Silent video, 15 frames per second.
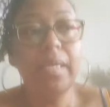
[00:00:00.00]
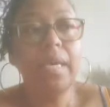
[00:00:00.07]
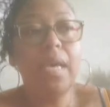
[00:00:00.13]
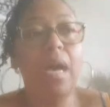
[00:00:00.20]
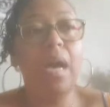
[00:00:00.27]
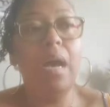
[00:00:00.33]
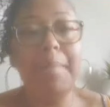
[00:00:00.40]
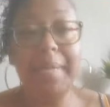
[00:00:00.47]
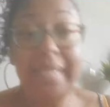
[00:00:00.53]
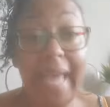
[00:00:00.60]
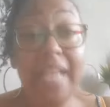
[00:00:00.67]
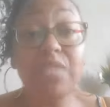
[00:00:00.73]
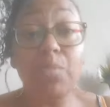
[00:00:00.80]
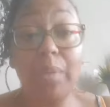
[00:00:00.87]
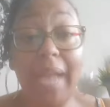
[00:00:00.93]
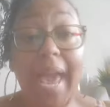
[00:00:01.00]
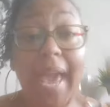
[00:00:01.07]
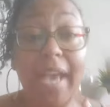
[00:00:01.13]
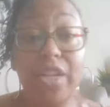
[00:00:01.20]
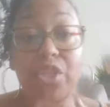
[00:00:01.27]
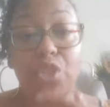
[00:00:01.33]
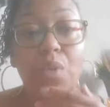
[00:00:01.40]
And that's what I
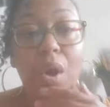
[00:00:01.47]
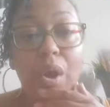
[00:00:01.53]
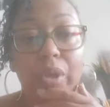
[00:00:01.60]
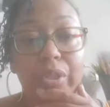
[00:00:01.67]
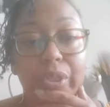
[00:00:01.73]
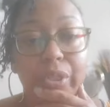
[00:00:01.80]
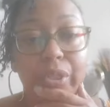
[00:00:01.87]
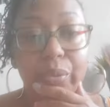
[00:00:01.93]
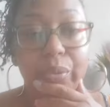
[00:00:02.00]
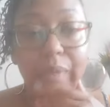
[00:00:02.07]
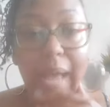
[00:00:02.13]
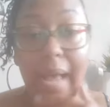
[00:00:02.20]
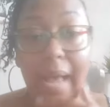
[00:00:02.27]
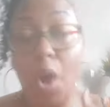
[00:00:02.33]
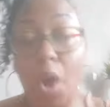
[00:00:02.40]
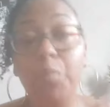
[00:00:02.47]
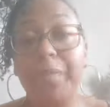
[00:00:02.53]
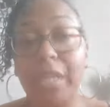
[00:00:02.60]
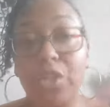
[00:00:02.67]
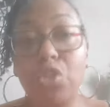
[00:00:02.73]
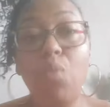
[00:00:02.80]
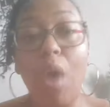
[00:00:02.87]
ask you all to do. I hope
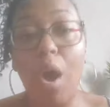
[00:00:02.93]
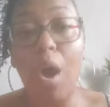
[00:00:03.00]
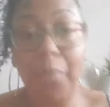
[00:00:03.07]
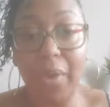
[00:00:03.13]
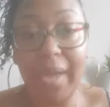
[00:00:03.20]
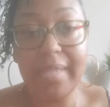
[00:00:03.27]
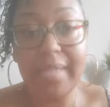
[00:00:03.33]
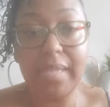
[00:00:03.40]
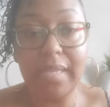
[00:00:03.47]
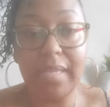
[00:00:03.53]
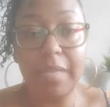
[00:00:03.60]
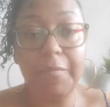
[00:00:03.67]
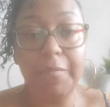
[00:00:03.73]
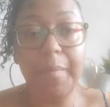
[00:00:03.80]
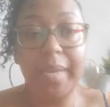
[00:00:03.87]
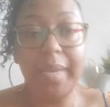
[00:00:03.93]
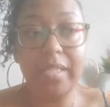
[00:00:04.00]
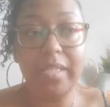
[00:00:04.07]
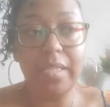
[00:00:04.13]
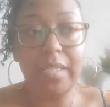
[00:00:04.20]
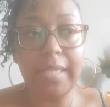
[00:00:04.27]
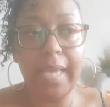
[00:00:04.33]
that you all process
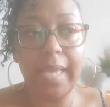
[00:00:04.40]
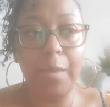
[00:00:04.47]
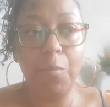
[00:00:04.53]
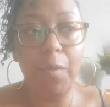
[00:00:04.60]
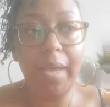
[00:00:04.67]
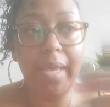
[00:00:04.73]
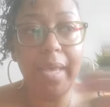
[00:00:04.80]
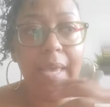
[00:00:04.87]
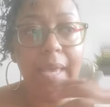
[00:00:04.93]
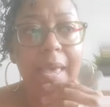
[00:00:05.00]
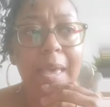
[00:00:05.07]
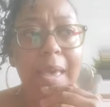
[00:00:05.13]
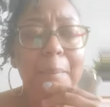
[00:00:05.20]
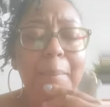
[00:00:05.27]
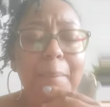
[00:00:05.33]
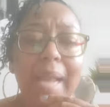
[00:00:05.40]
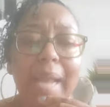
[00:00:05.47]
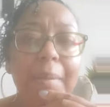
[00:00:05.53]
information the same way. But I'm